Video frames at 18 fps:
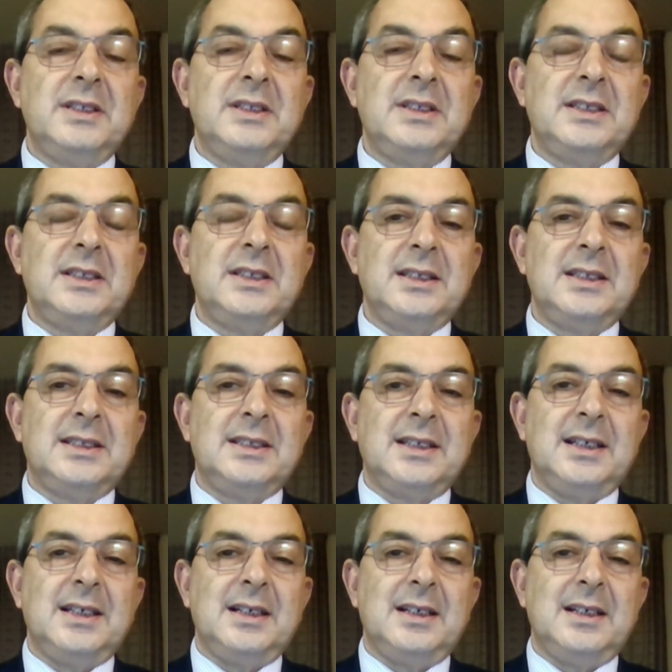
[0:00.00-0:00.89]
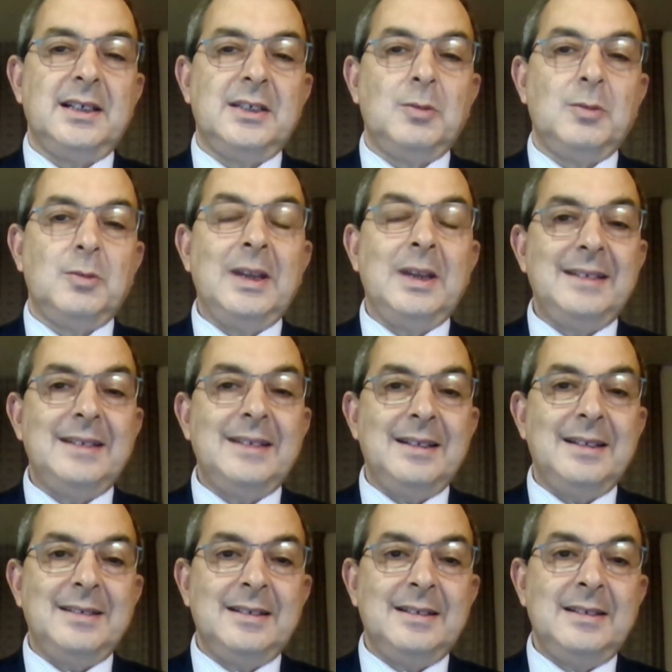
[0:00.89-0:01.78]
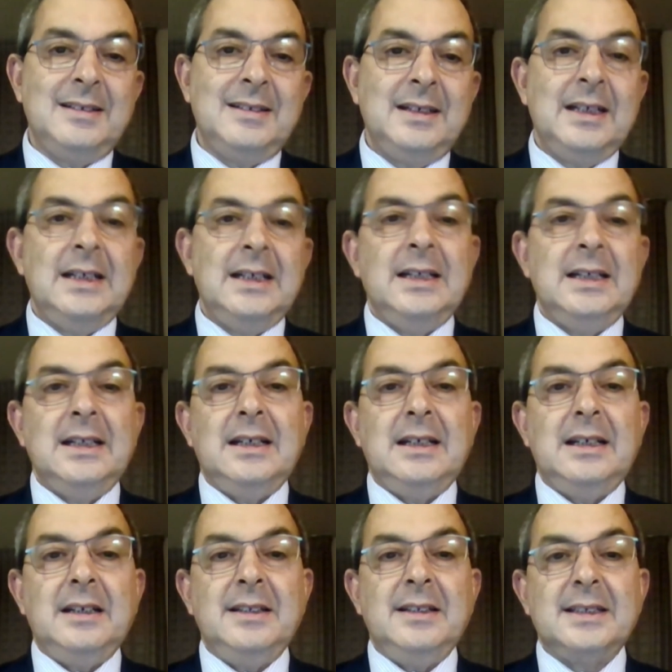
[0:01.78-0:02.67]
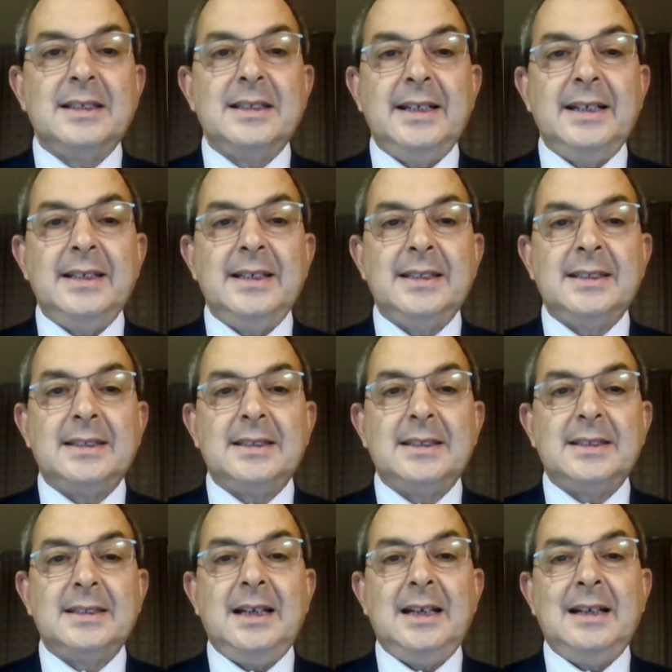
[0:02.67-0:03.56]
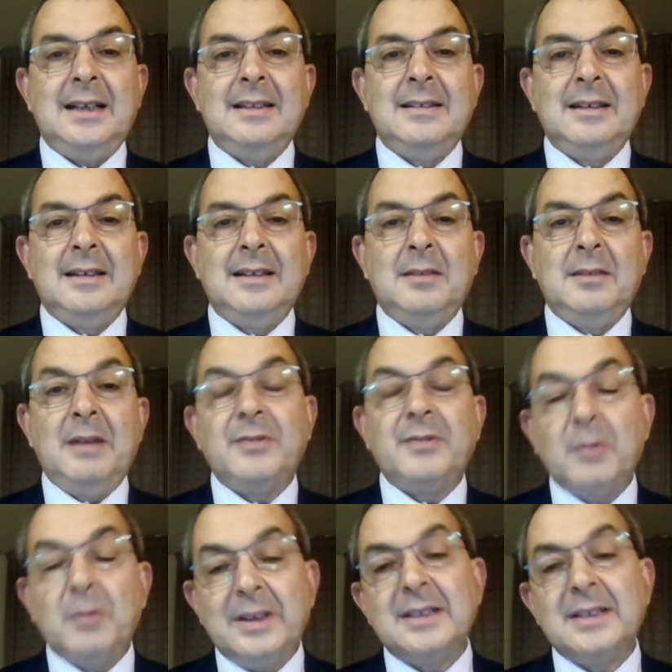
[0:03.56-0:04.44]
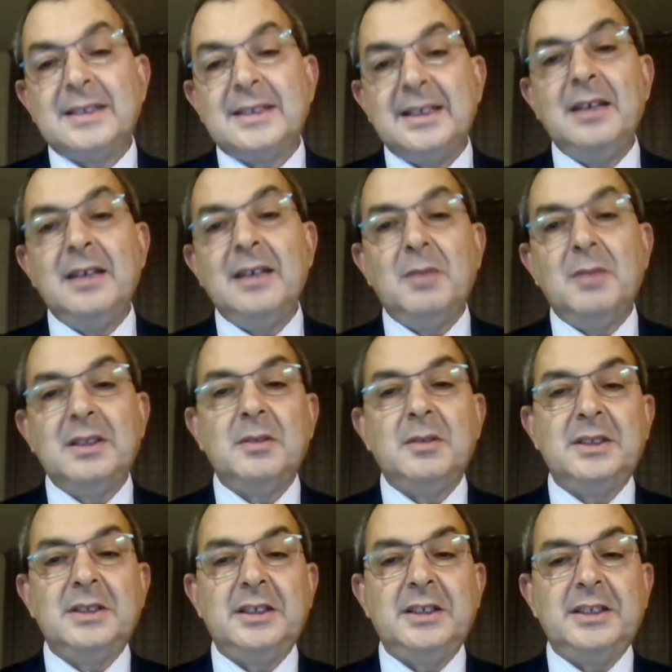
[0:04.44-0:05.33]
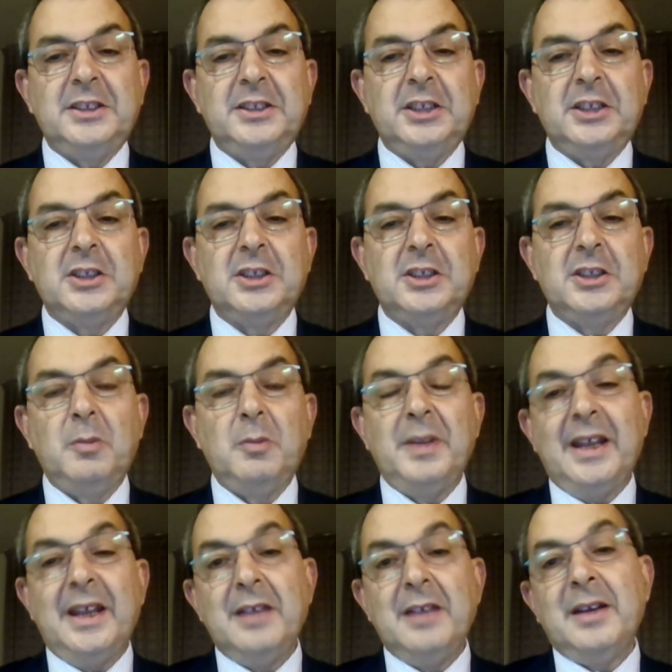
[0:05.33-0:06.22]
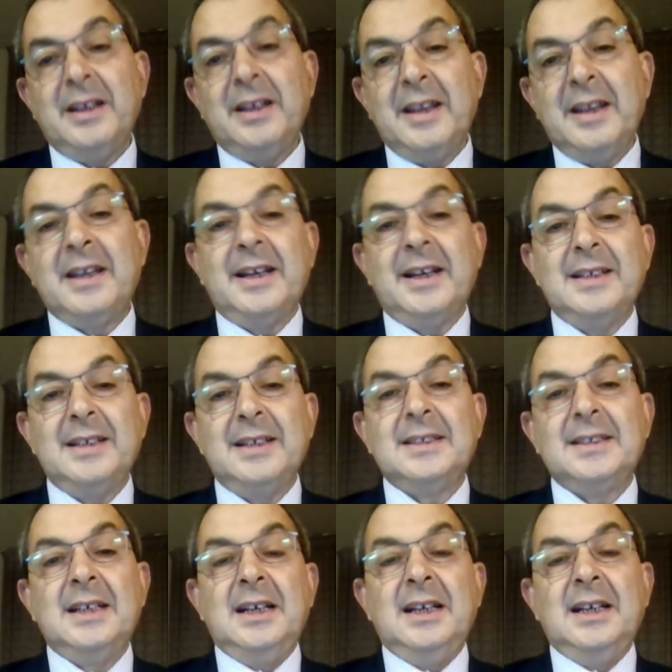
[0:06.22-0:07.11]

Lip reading: is well intended in this case, right. And we have to wait and see what the suggestions will be. In any case,